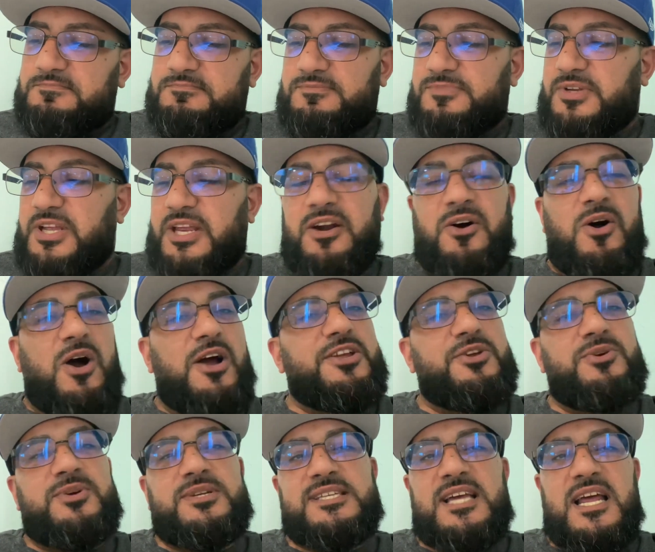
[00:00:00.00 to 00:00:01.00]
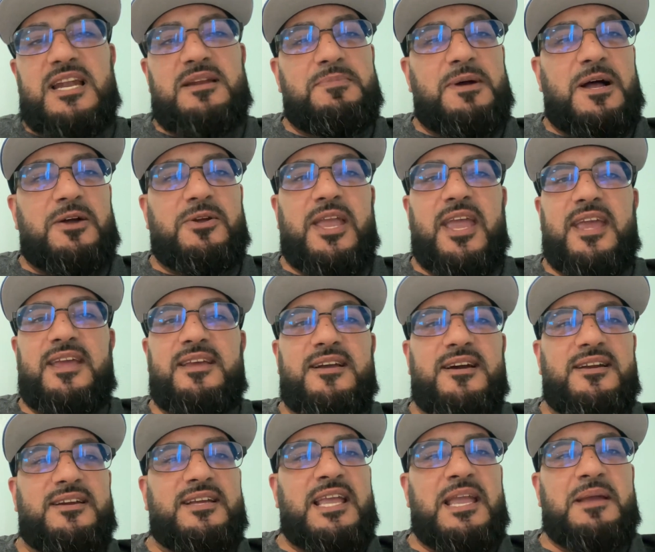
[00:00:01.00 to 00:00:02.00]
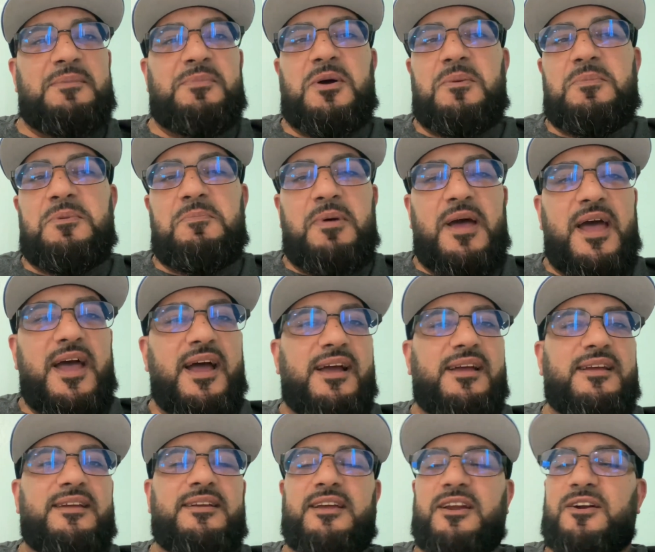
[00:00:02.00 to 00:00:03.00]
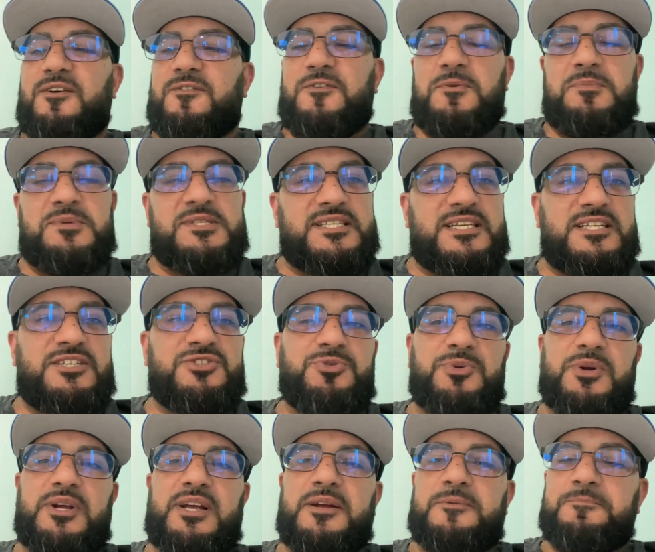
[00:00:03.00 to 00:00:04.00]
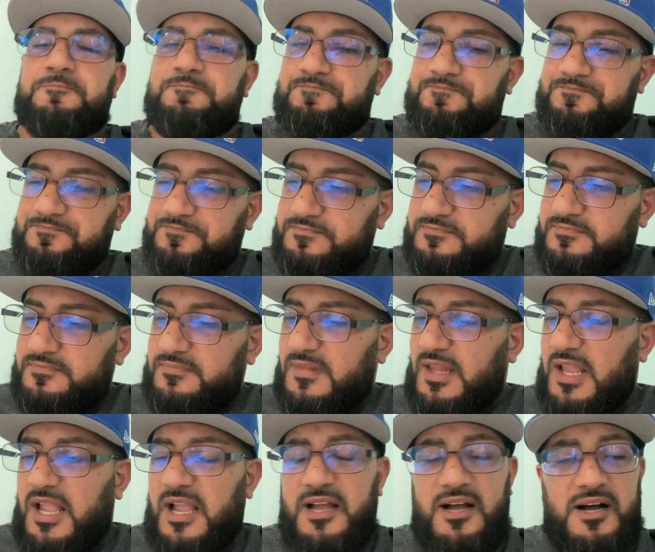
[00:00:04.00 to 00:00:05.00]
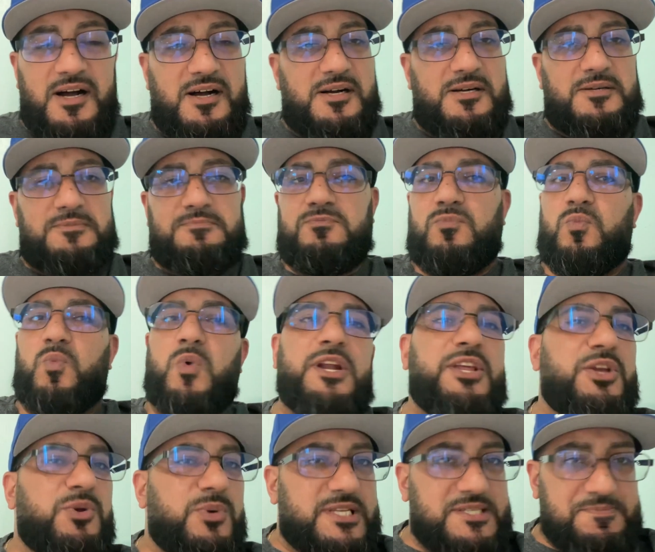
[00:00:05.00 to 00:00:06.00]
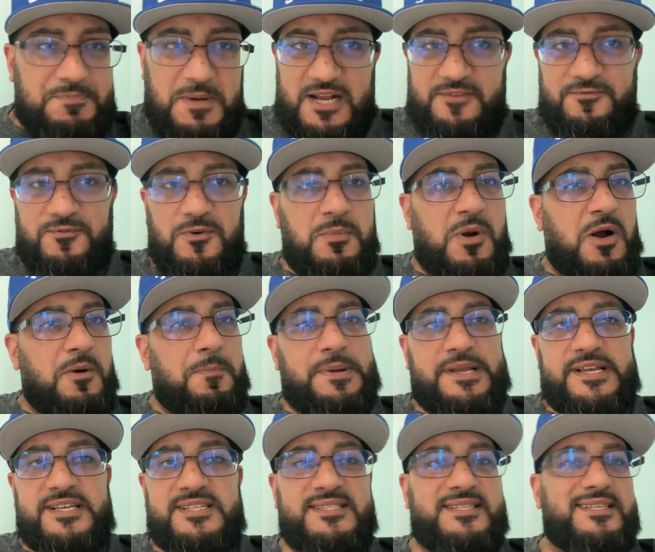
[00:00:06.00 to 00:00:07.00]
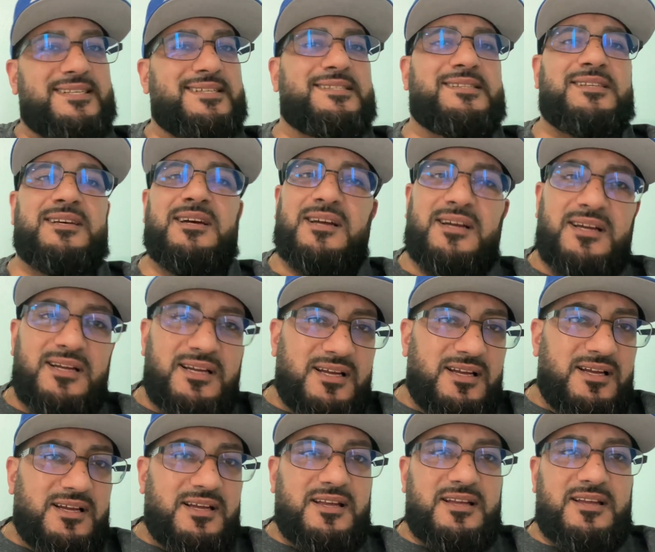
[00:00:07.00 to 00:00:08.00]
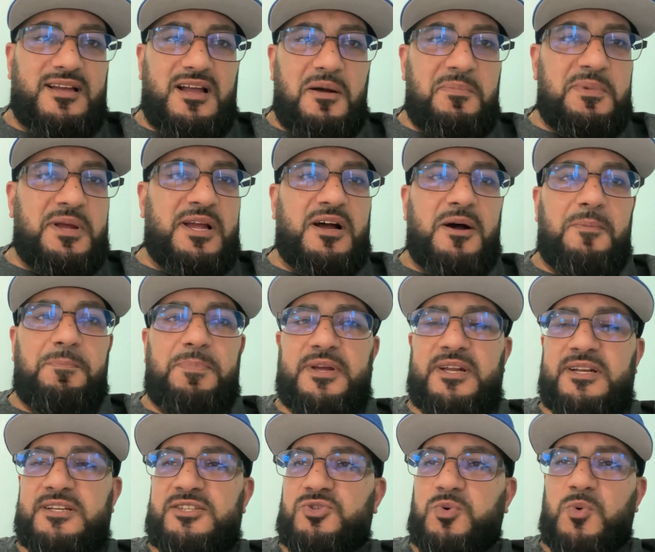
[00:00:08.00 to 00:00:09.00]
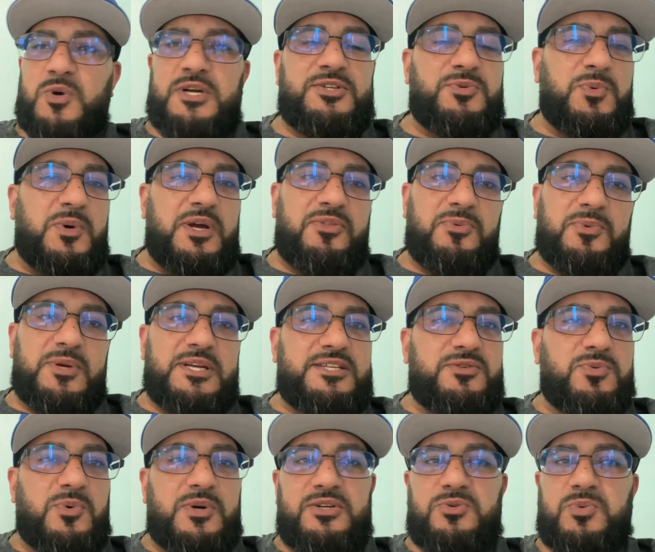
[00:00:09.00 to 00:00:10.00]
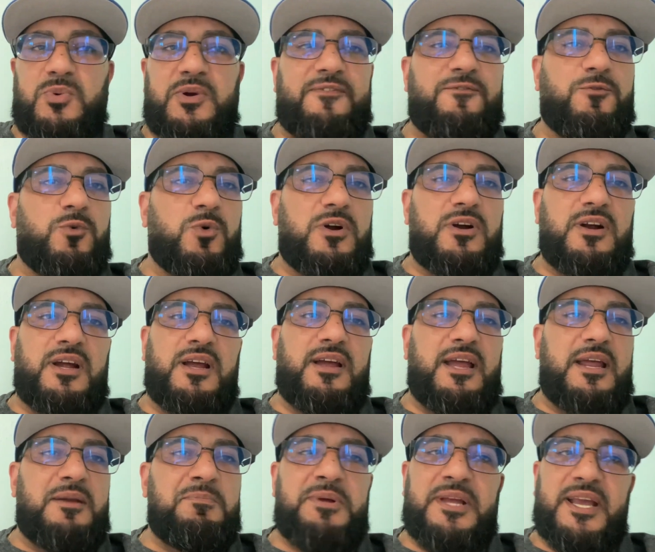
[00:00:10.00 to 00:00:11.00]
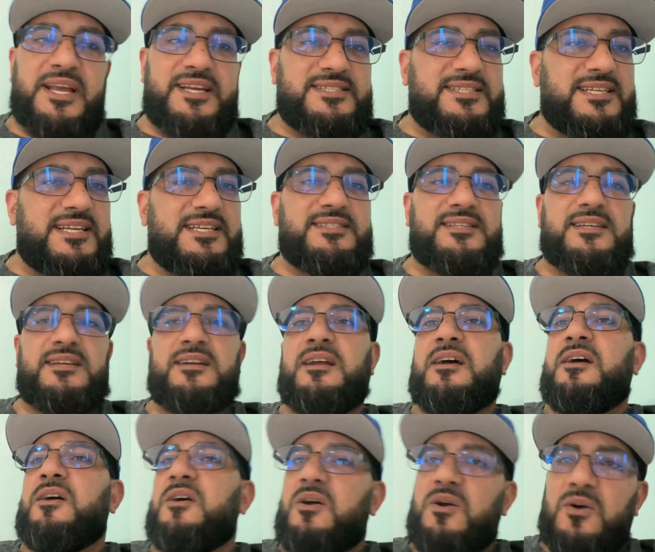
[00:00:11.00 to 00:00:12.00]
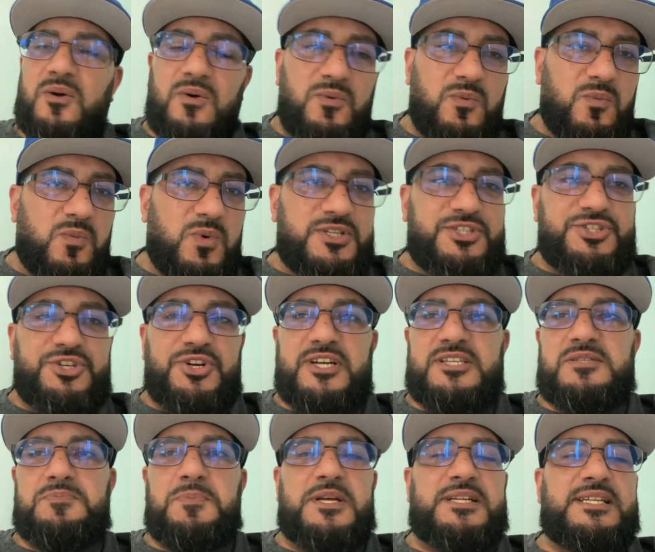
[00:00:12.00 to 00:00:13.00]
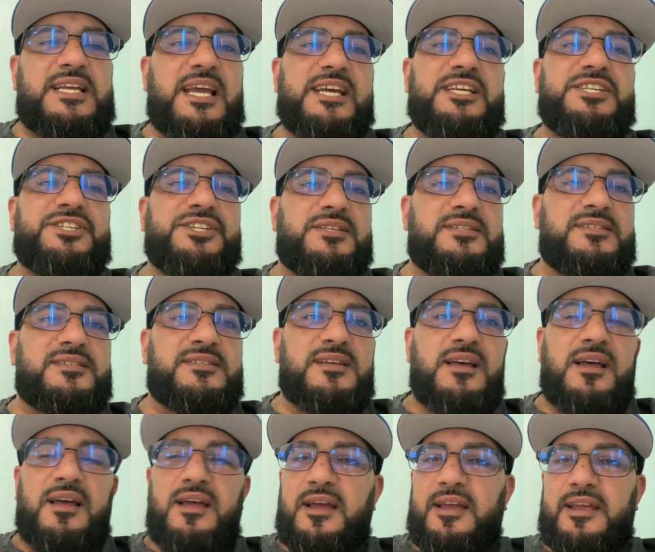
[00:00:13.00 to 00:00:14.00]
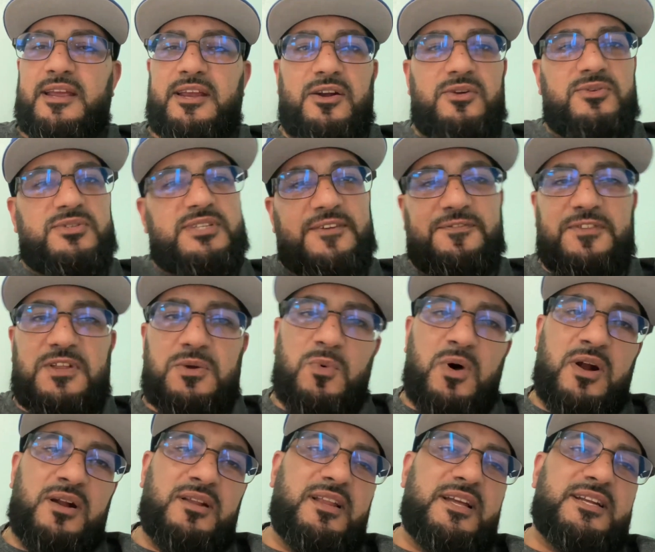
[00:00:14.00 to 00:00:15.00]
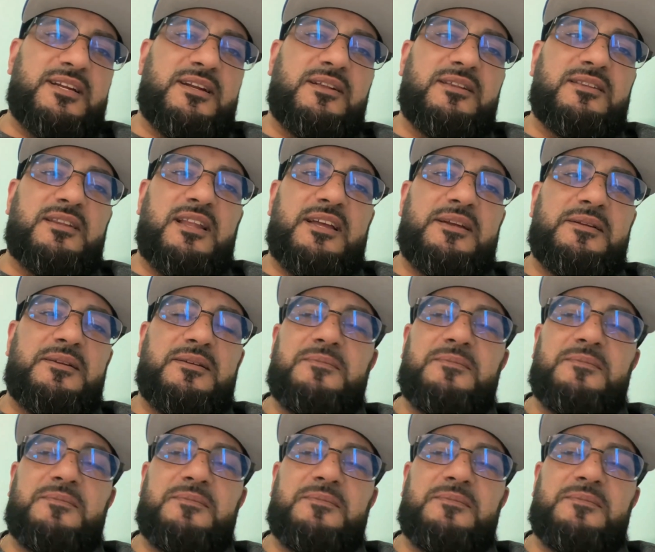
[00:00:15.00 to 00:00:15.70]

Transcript: You know, are you excited about Cade Cunningham coming back, you know, from his injury? What do you expect from our Pistons coming up in 2023-2024 NBA season? What's your expectations? You know, definitely want to